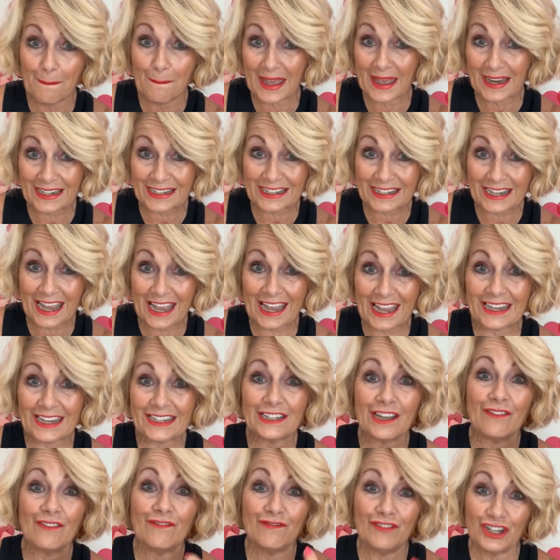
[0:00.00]

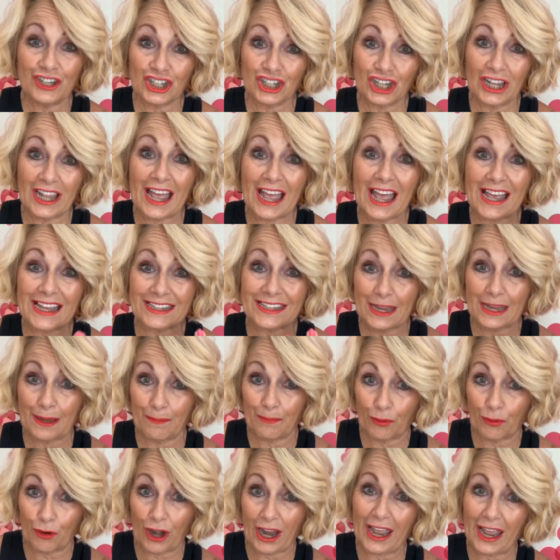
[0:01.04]
meditate, visualize,
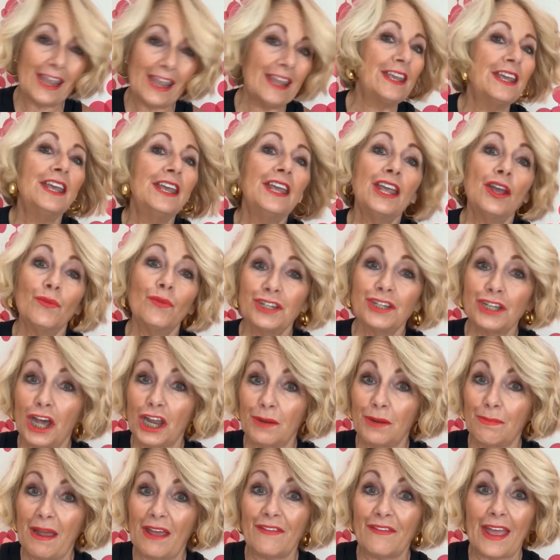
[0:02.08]
and pray. We
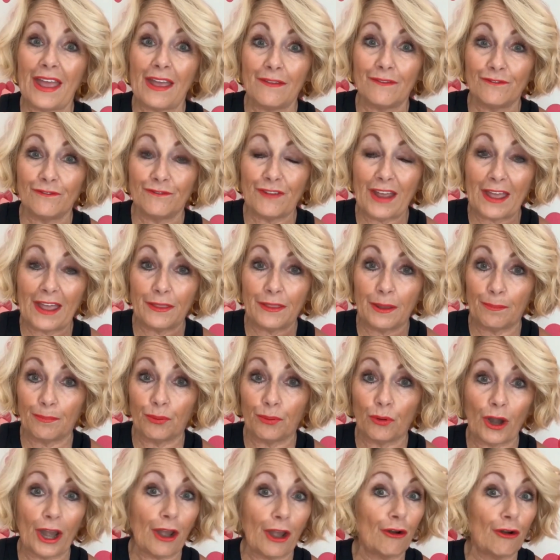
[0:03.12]
talked about that fact
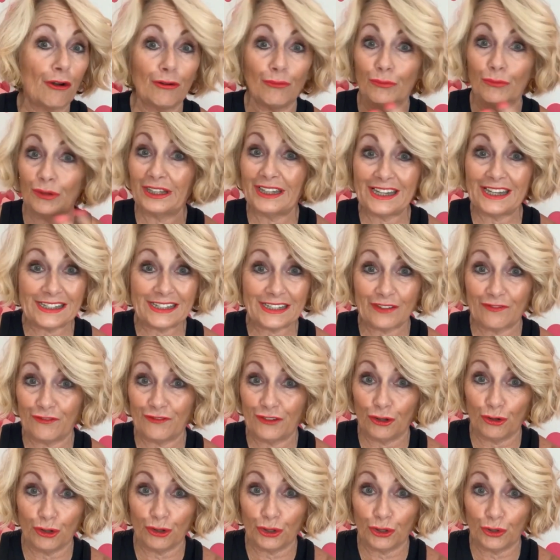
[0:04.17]
that prayer released the
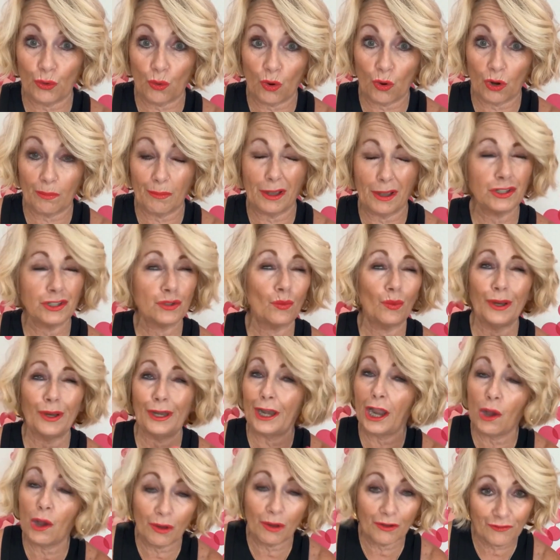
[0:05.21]
feel-good hormones.
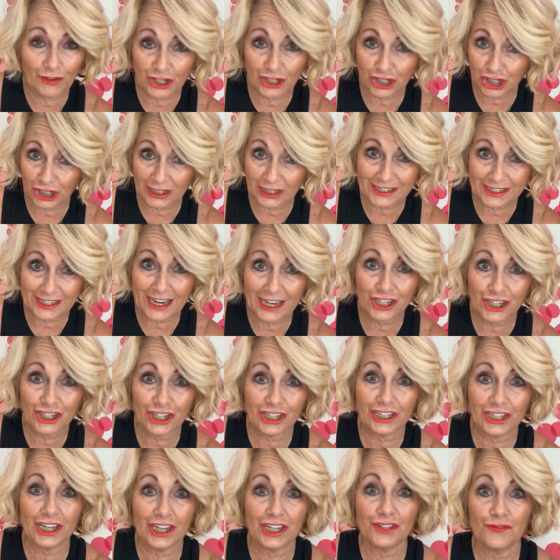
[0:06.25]
We know what
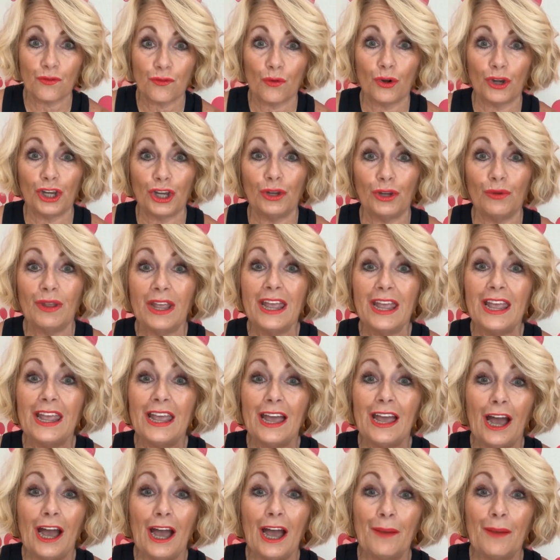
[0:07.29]
visualization does for you.
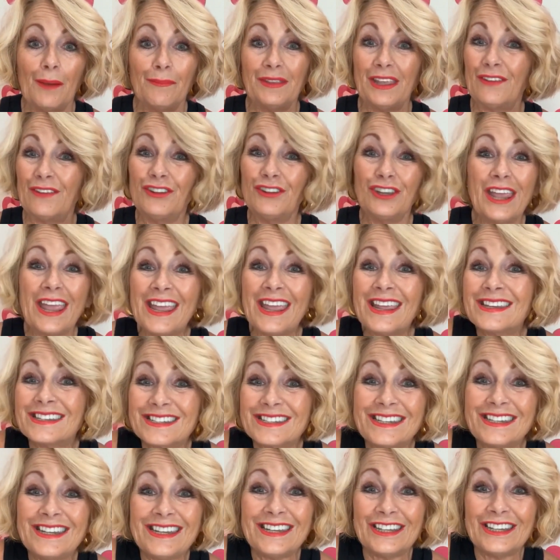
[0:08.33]
If you
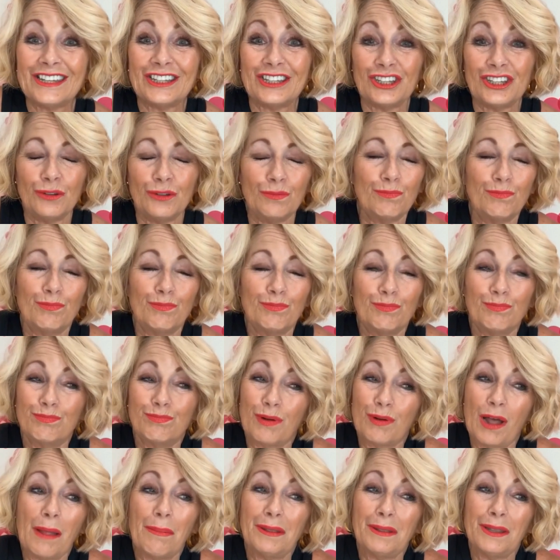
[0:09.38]
can't see it, you
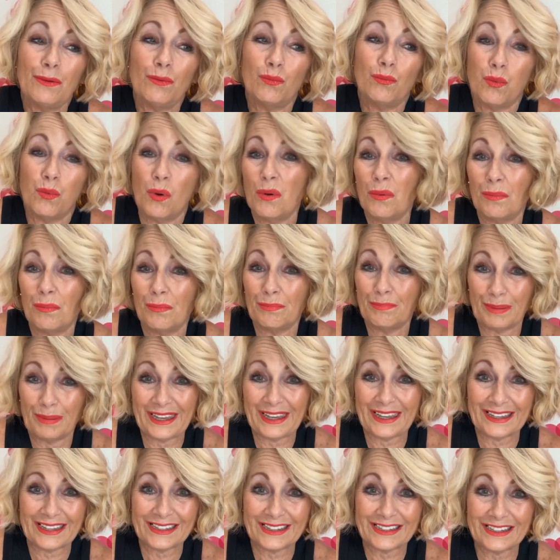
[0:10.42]
probably won't
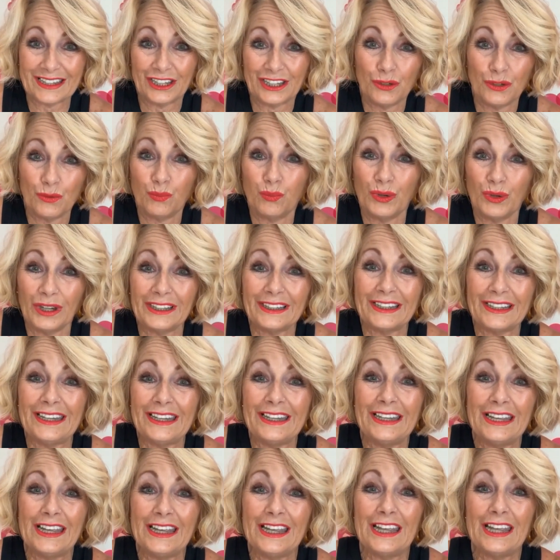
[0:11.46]
be it.
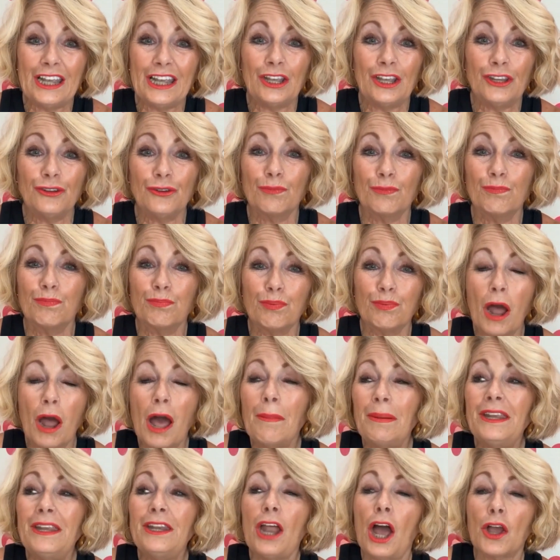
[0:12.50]
You're
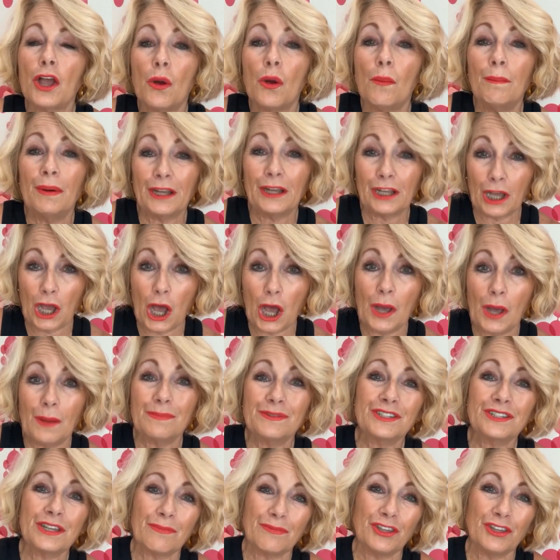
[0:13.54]
probably not going to
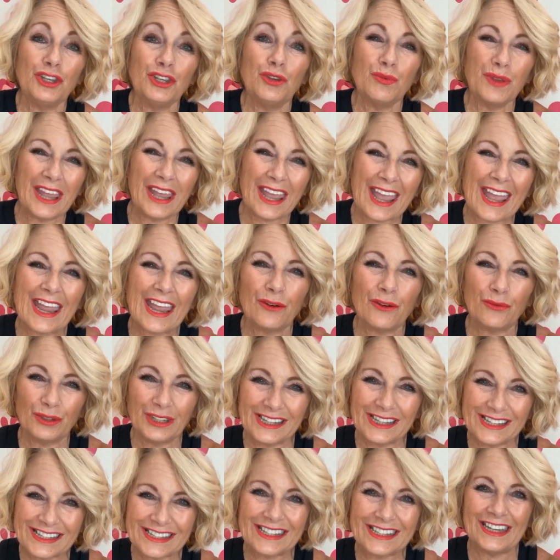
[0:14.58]
become something you can't
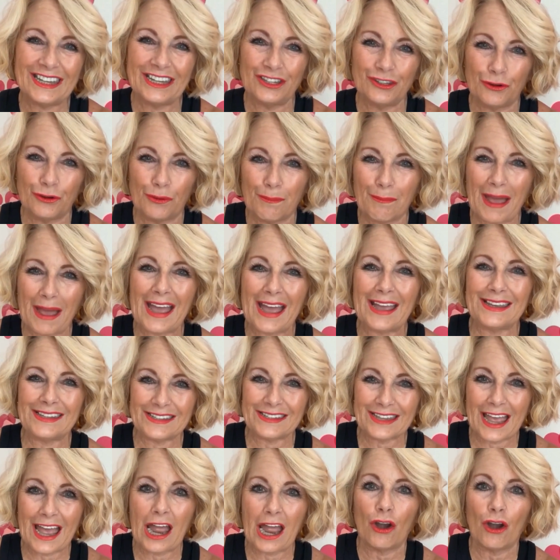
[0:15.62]
really see in your
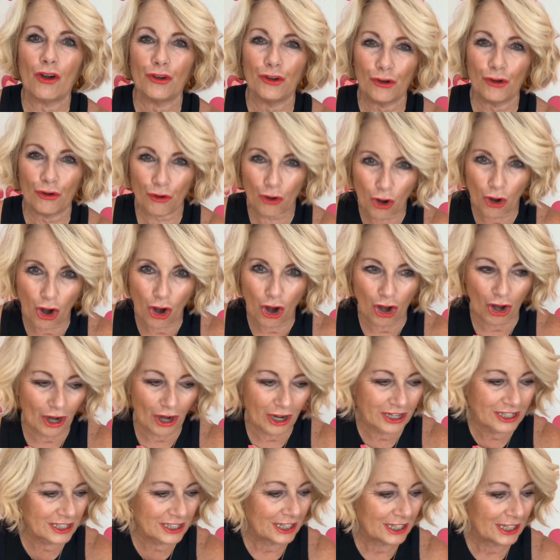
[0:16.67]
mind's eye or your
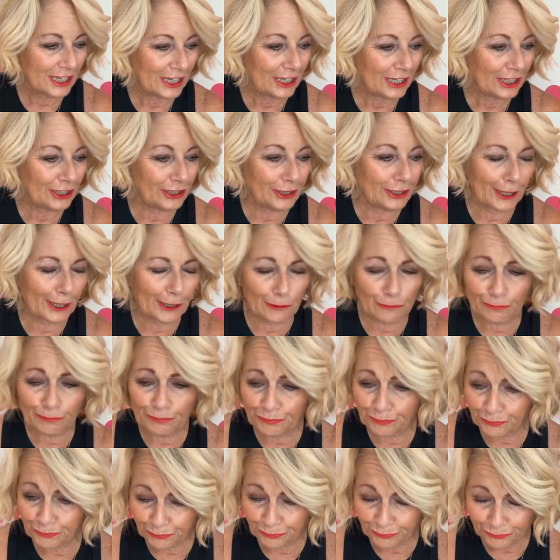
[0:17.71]
heart. You
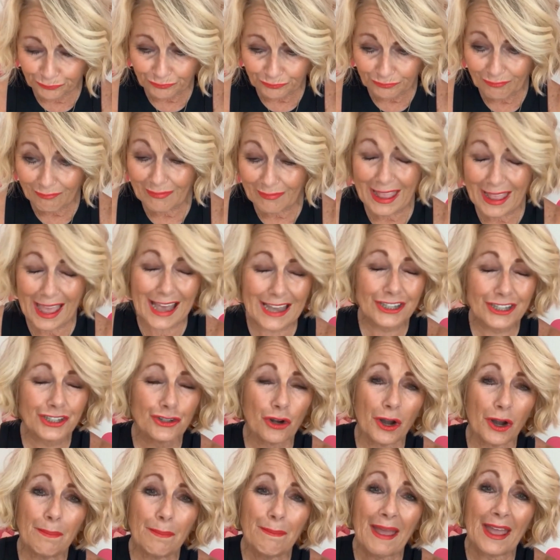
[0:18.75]
know, I
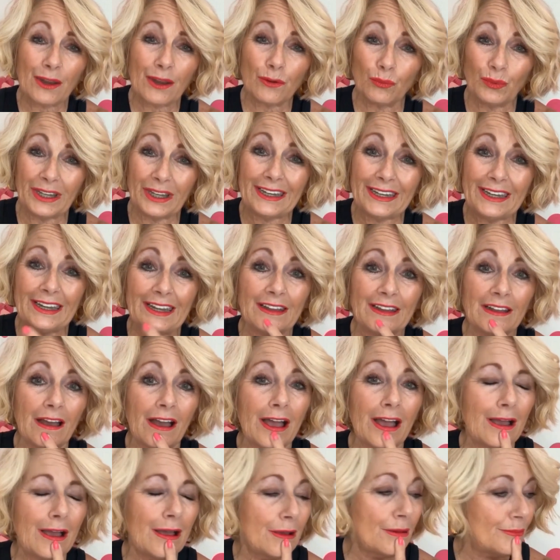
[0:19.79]
started back reading
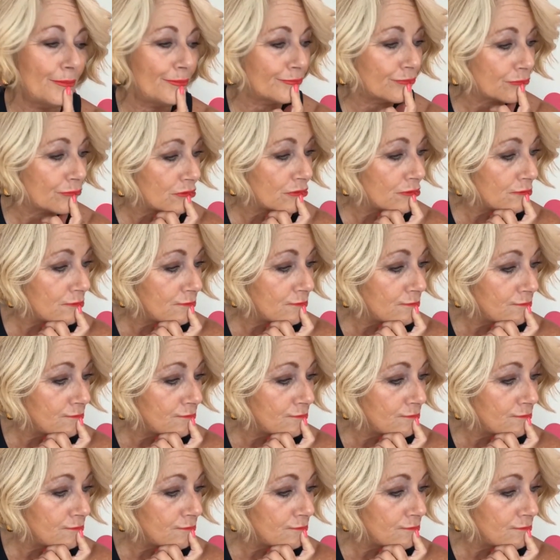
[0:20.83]
the